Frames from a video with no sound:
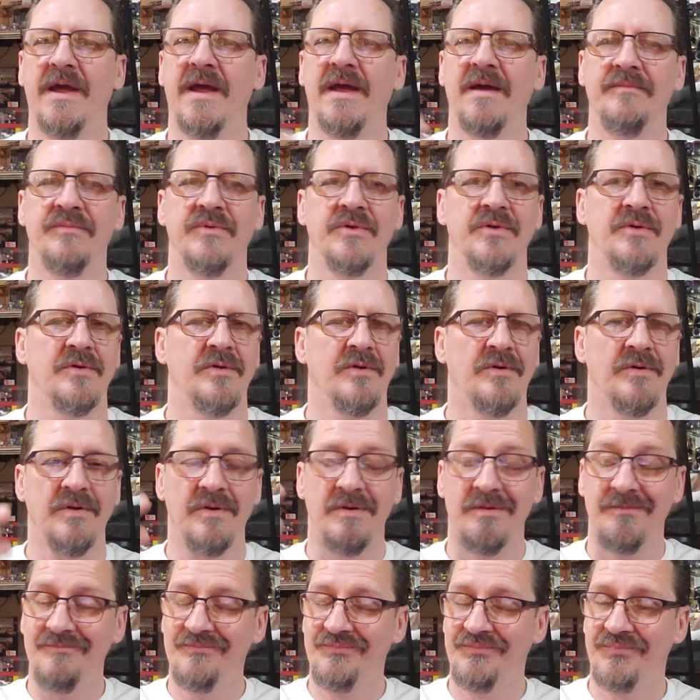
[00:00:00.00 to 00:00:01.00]
have your
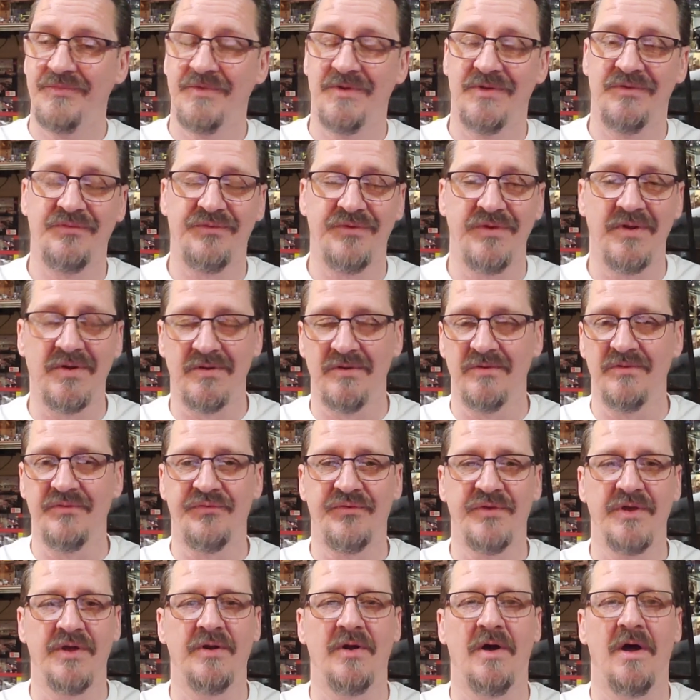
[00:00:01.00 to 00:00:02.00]
stickers
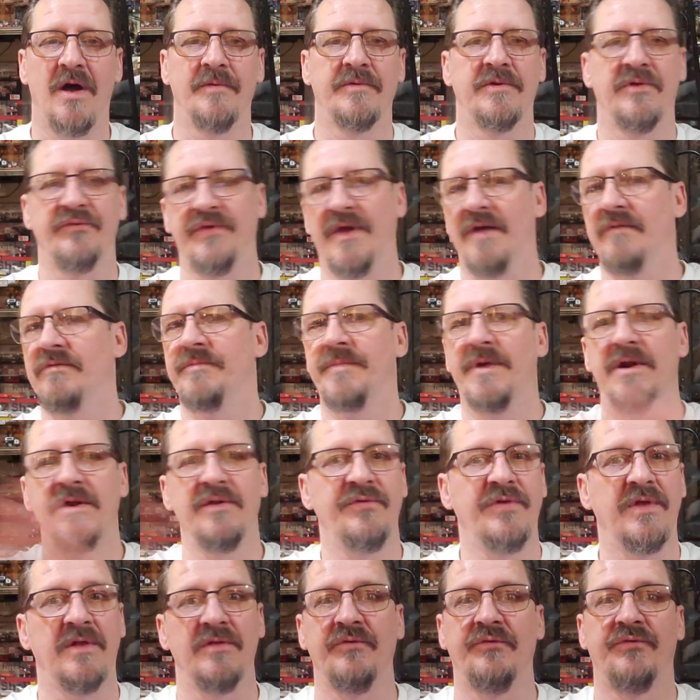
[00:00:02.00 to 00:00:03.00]
sent off because everybody's
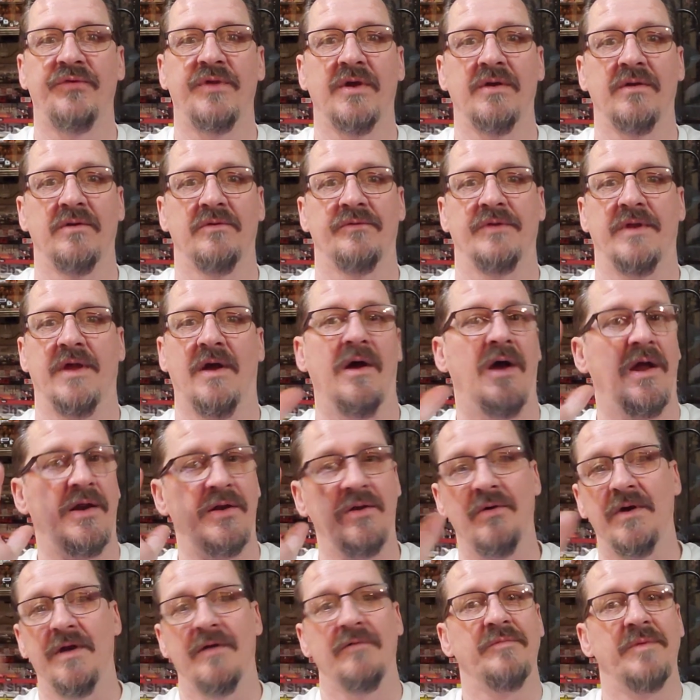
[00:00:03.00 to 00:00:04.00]
getting stickers now. I
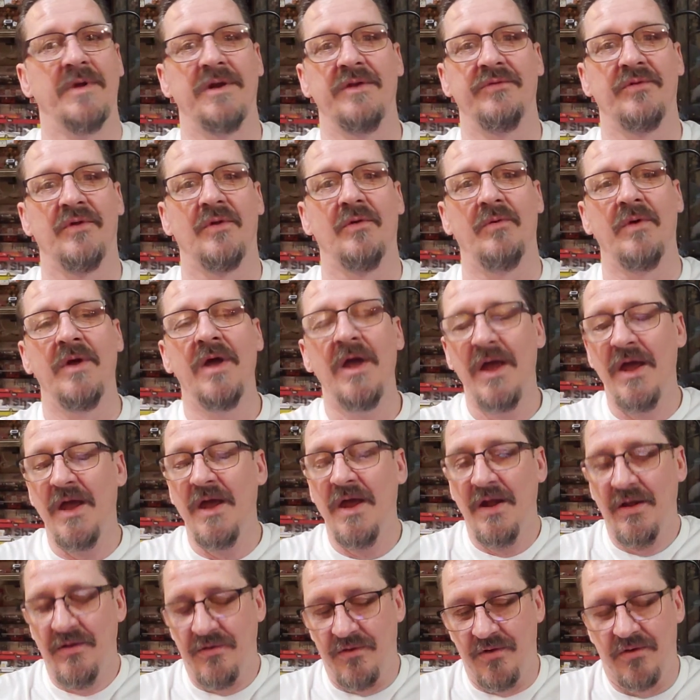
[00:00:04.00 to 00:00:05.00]
know everybody's going to,
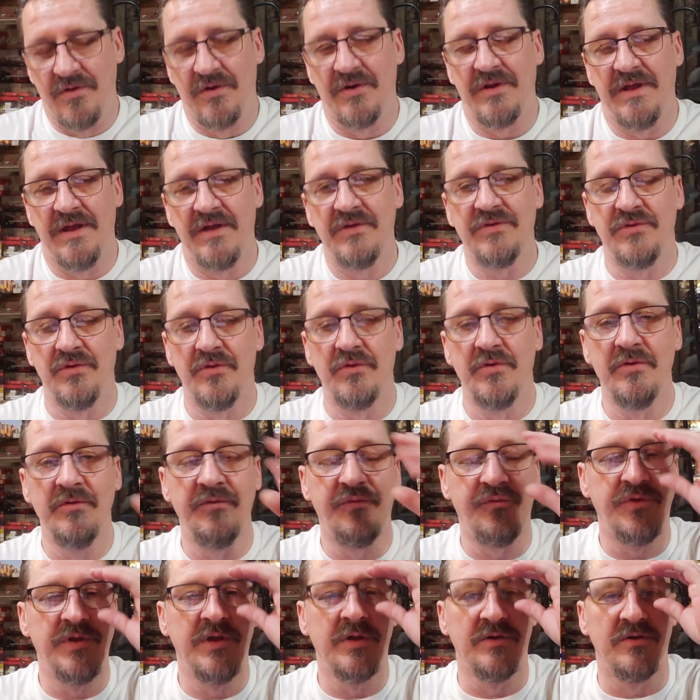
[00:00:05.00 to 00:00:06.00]
you're going to get your new
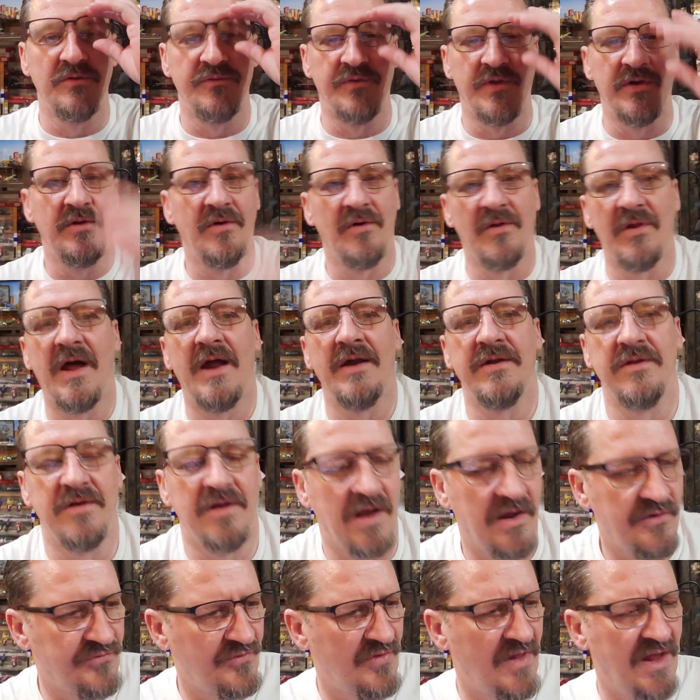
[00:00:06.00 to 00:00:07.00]
stickers. I know a lot of you
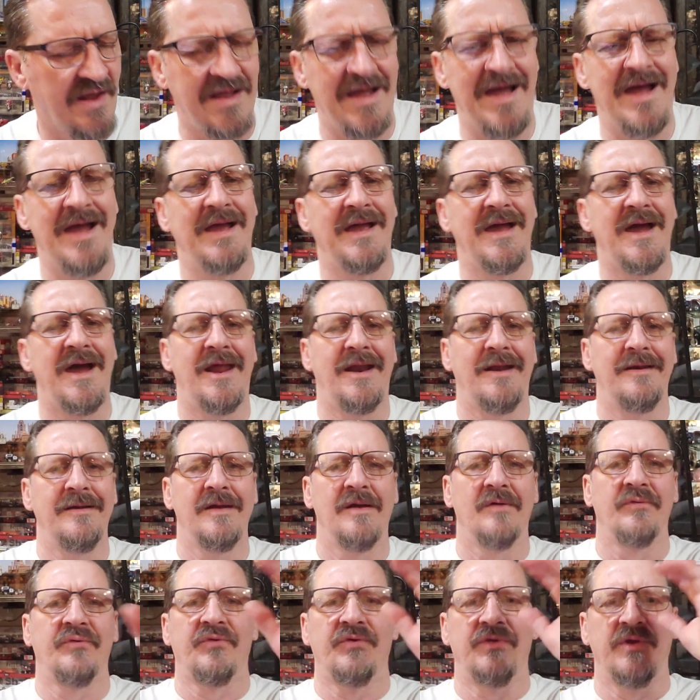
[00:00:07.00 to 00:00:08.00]
guys are like, I got
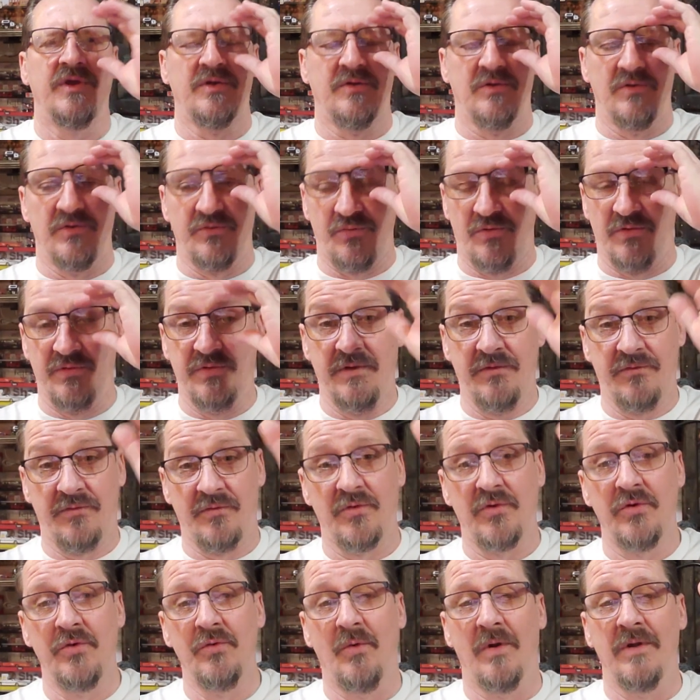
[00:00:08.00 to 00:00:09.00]
enough stickers. Well, these
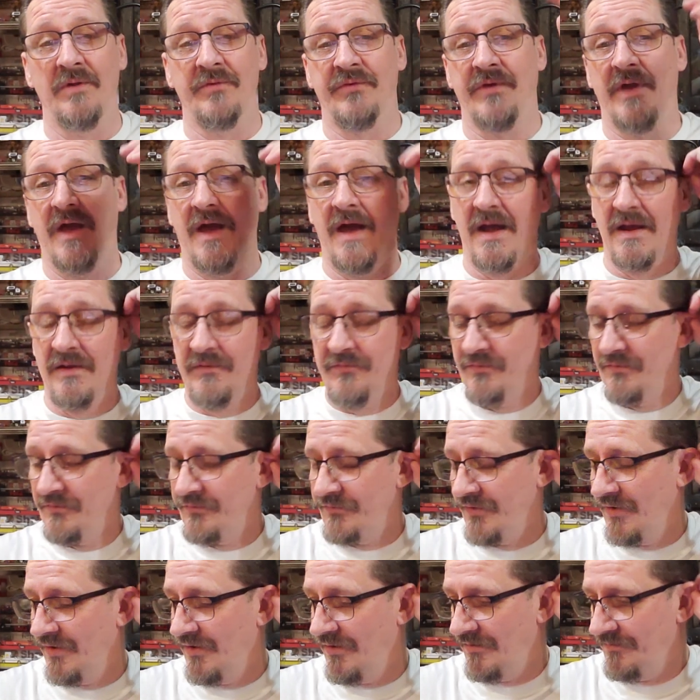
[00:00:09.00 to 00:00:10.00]
are new ones, guys.
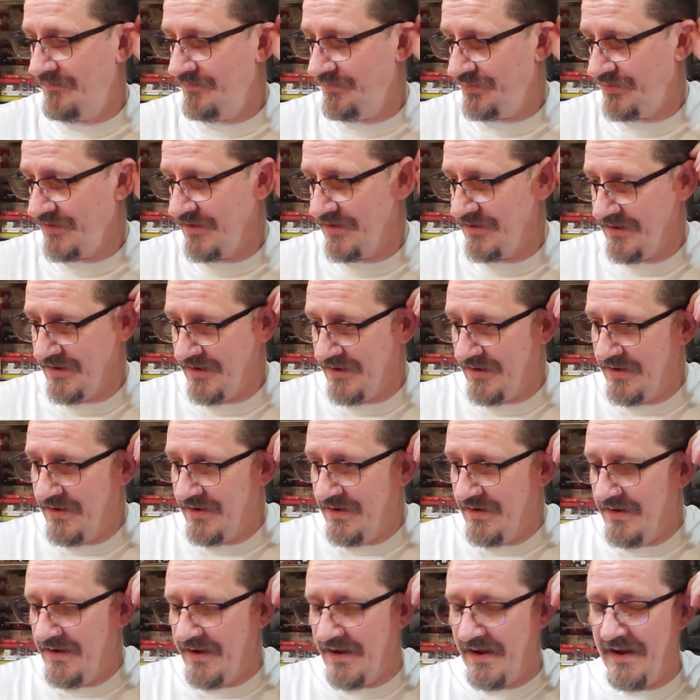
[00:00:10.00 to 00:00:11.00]
So,
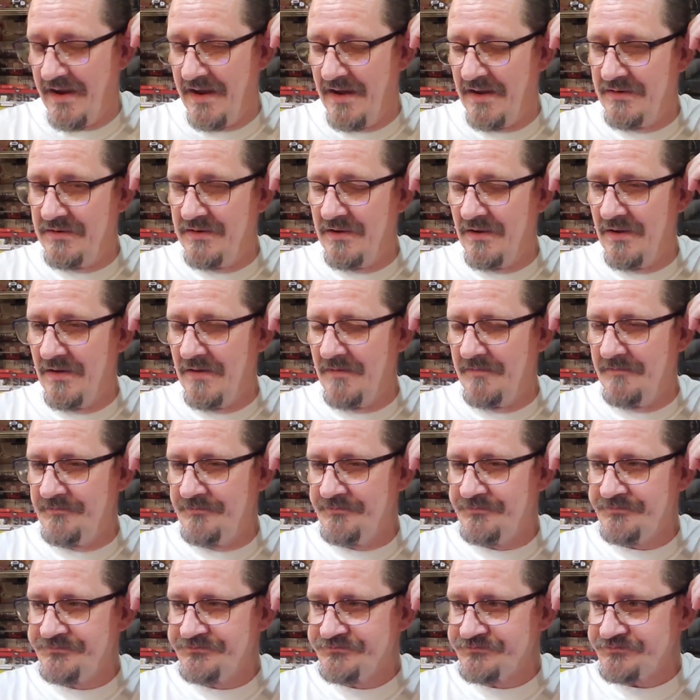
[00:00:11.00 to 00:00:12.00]
and um,